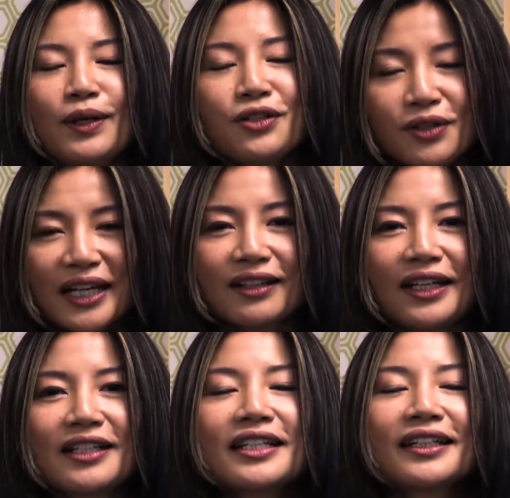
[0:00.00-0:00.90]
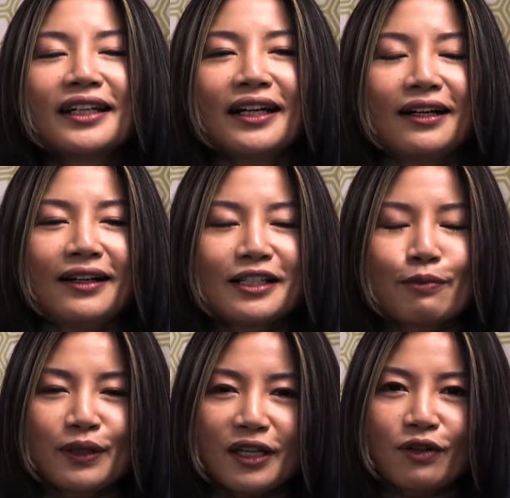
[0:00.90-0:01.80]
Uni Adelaide has
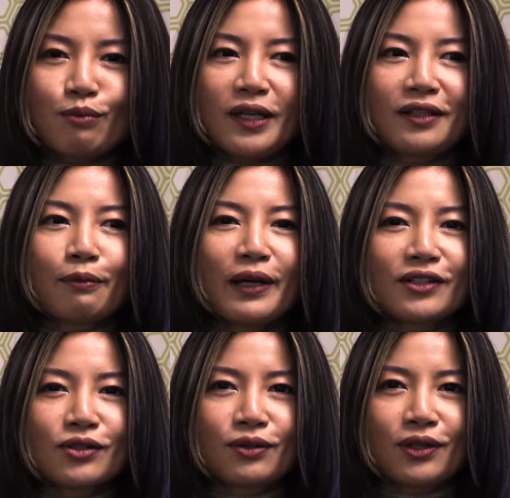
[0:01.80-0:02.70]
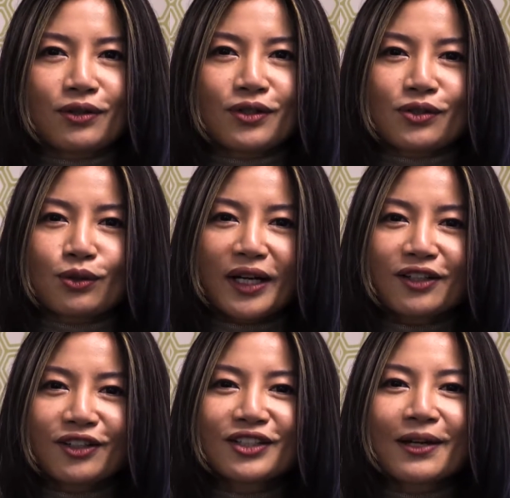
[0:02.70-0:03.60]
been giving me in the past 2 years is
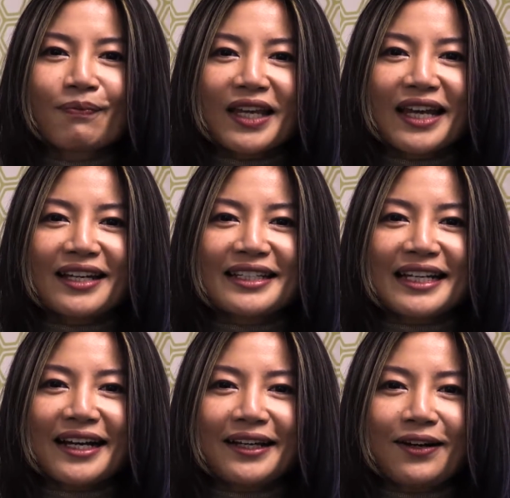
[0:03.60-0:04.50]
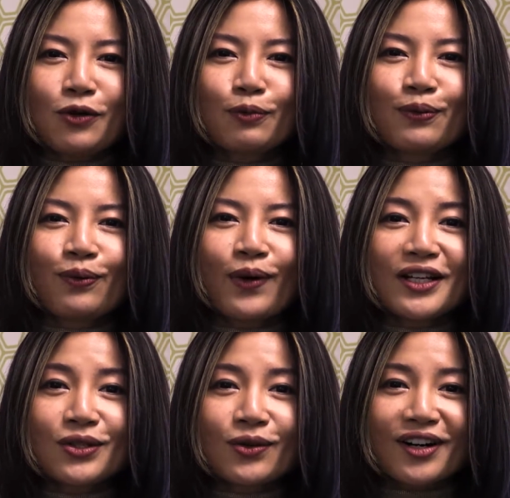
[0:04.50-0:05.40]
quite good. And I hope
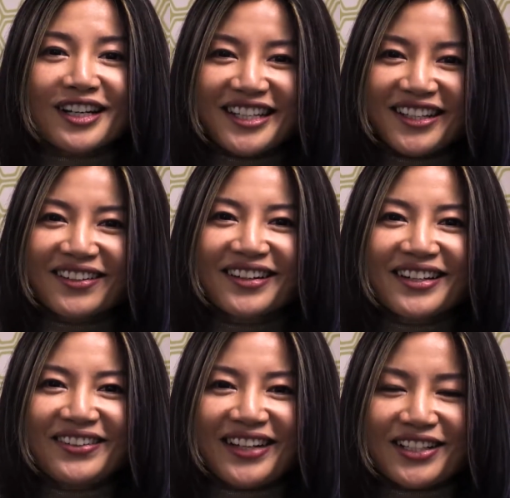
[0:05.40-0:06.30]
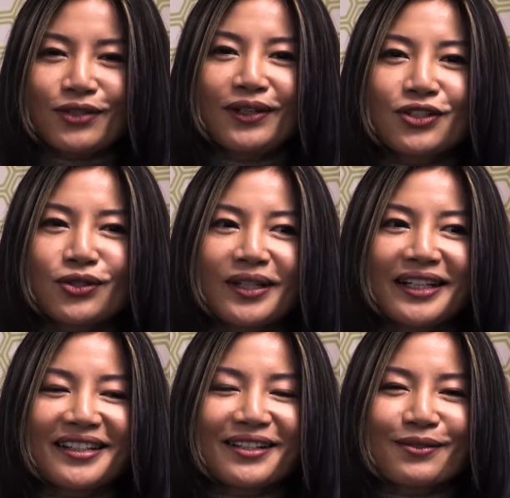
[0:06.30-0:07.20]
when you are here, you get to enjoy it